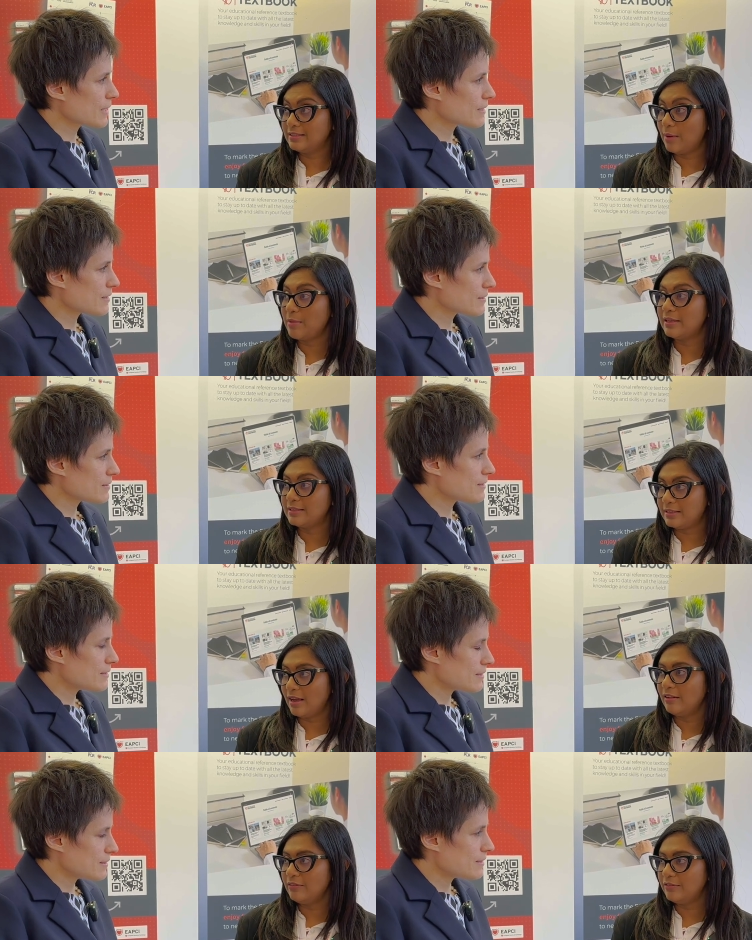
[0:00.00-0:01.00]
Speaker 1: STEMI
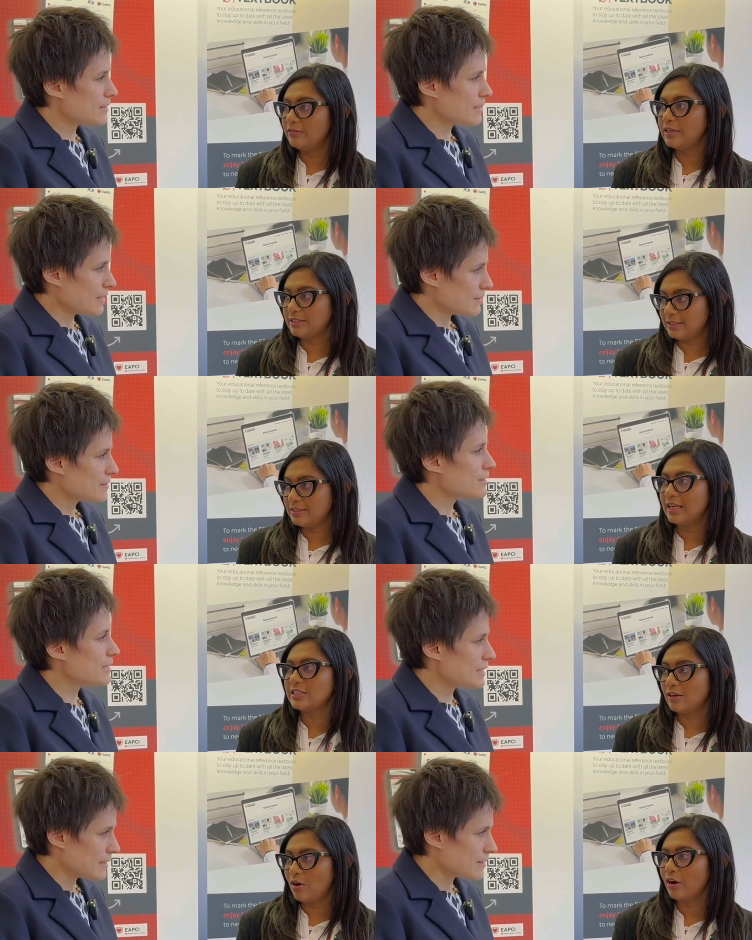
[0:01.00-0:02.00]
itself versus yeah.
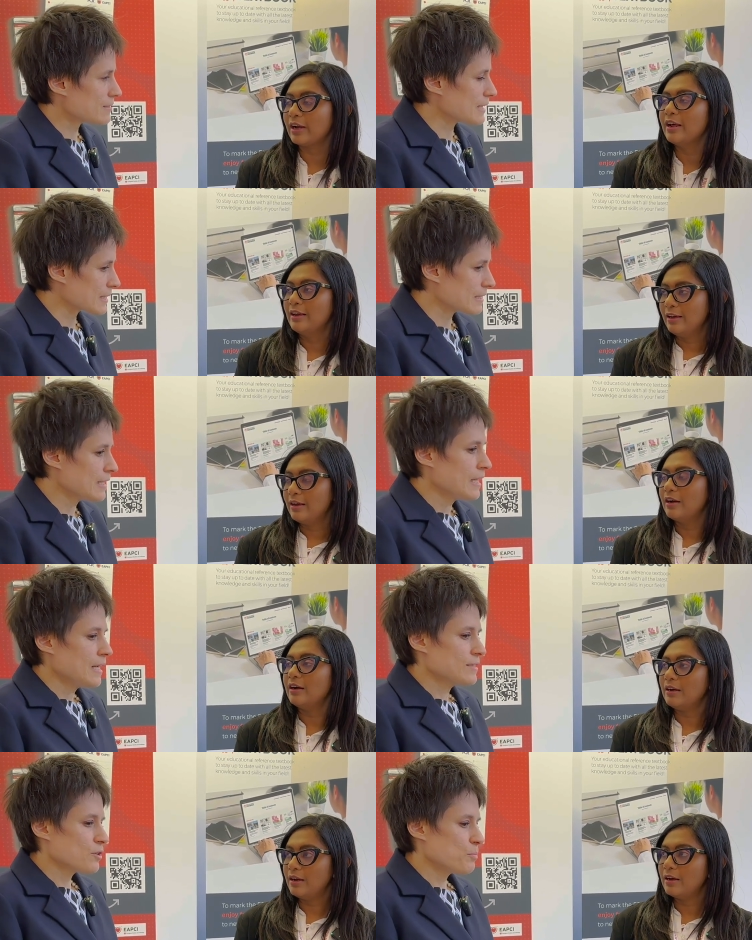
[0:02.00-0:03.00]
later yeah, on? Yeah,
Speaker 2: exactly.
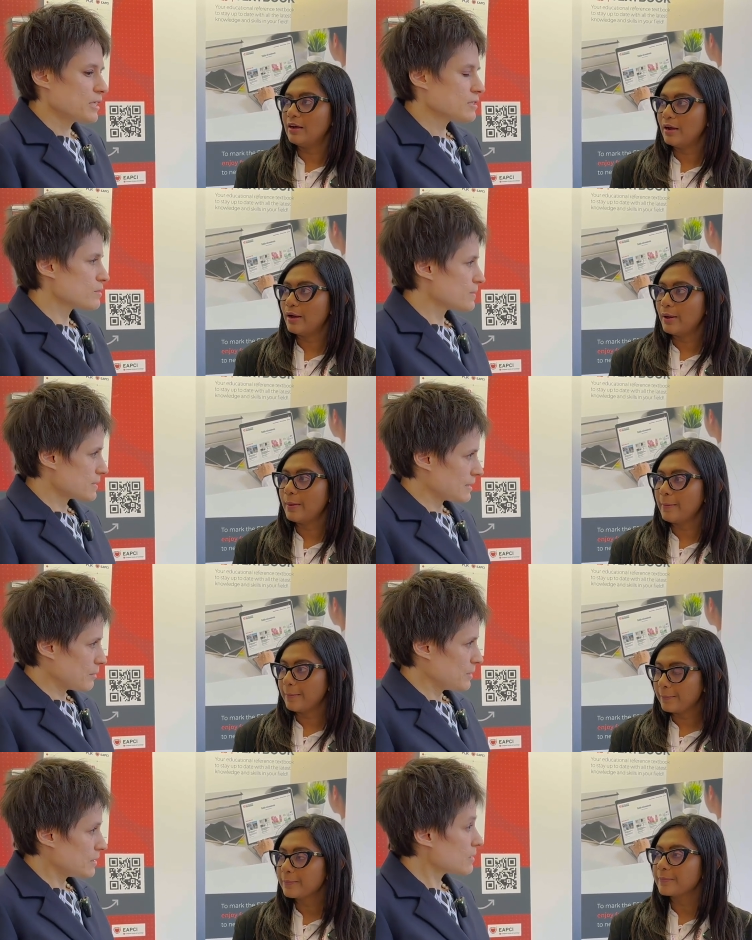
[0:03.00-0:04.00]
So patients with
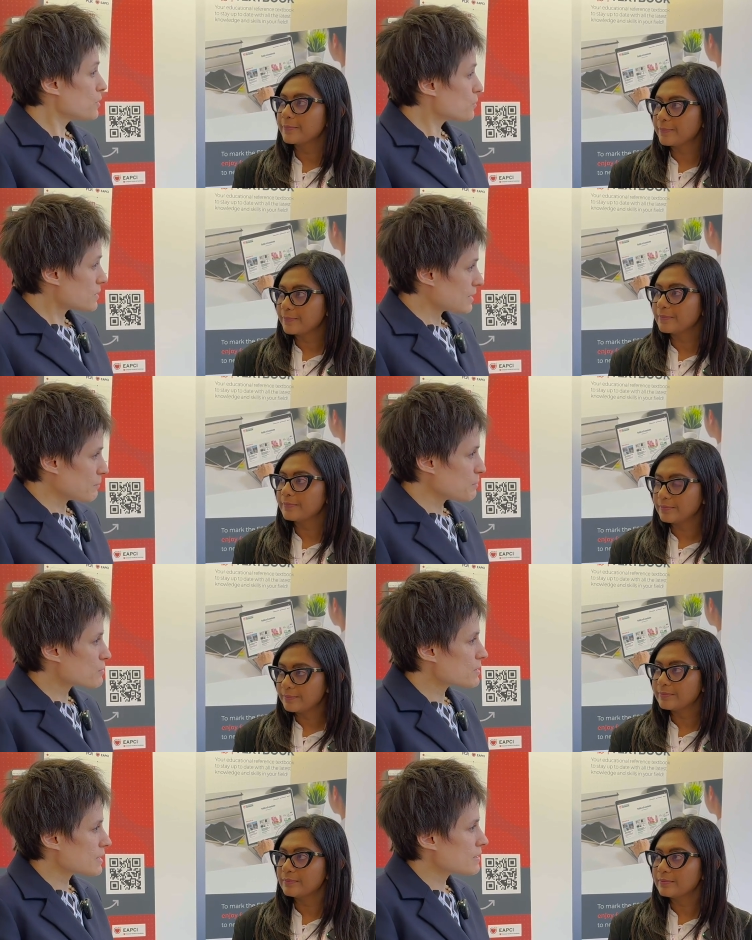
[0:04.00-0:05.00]
STEMI, acute STEMI,
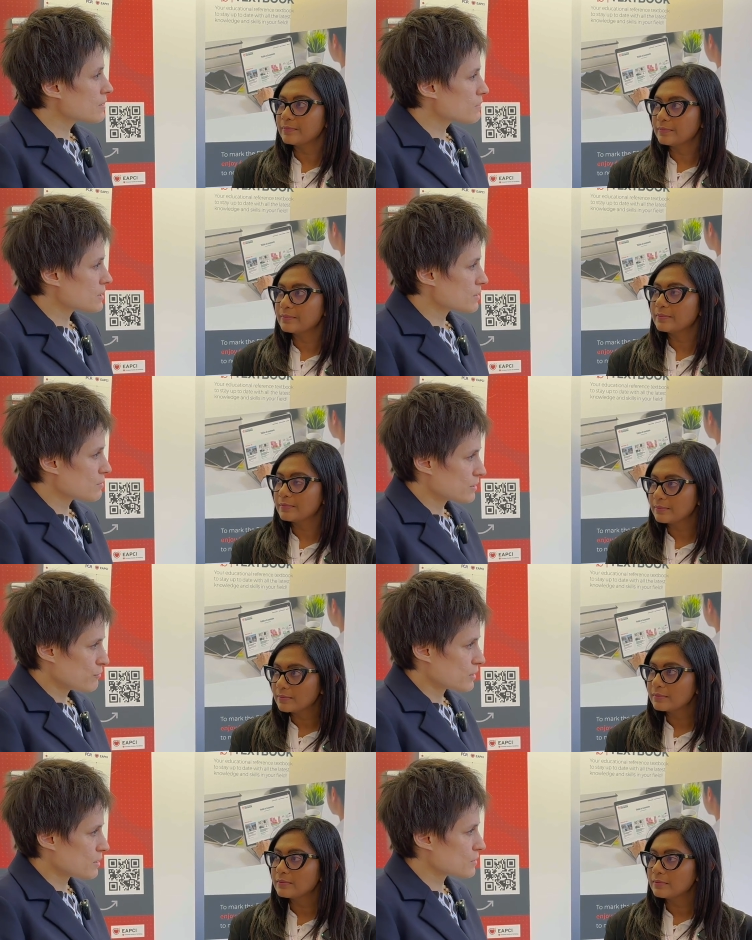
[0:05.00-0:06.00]
presenting within
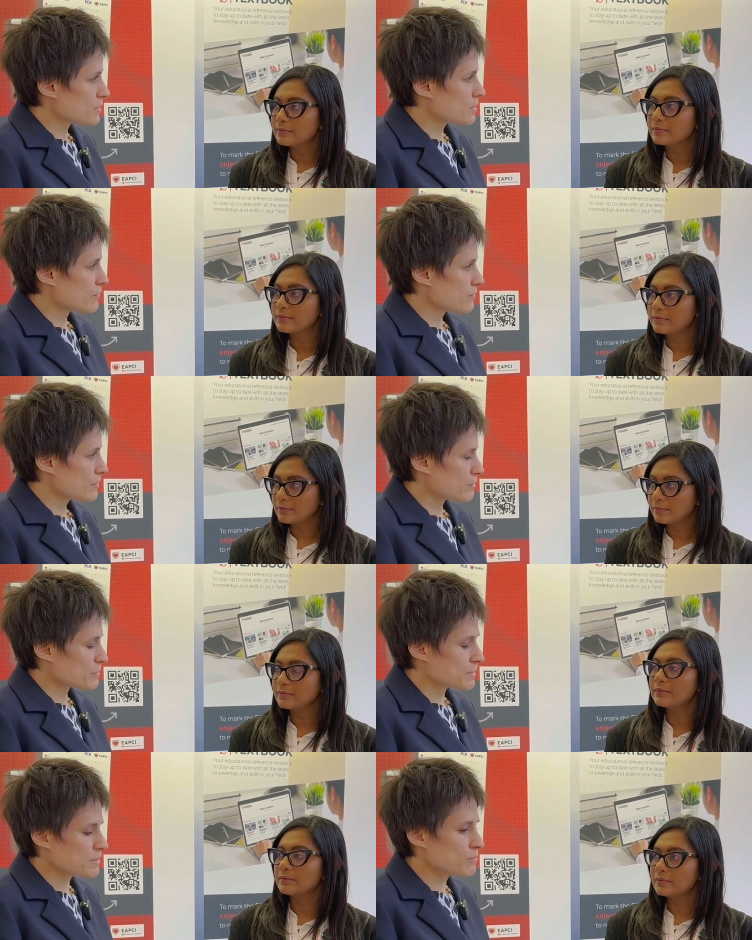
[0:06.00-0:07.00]
24 hours of,
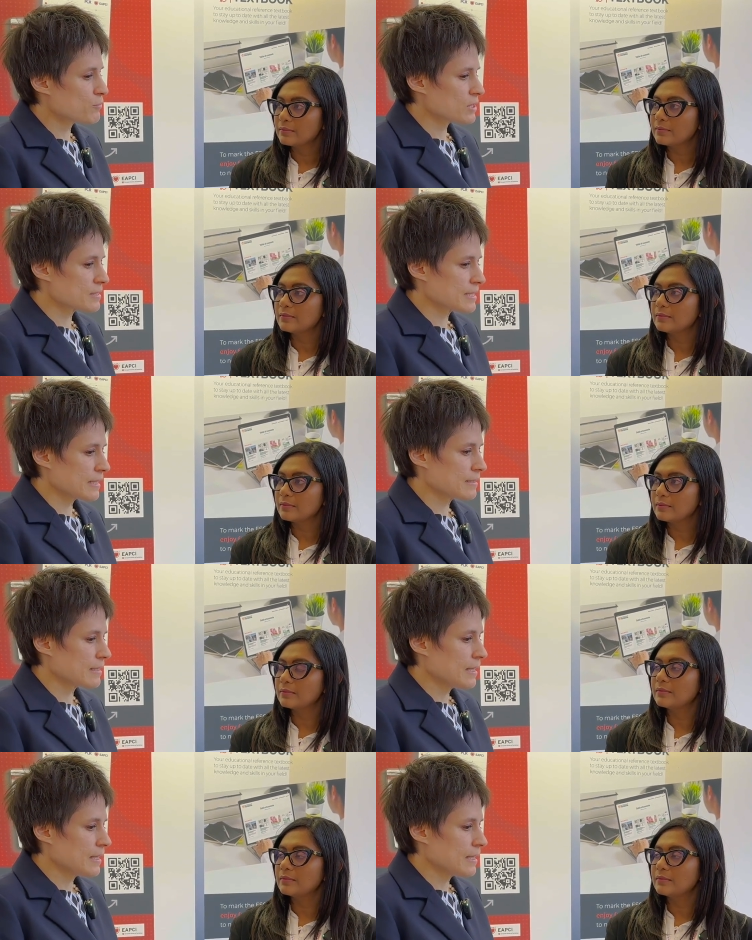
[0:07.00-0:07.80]
from symptom onset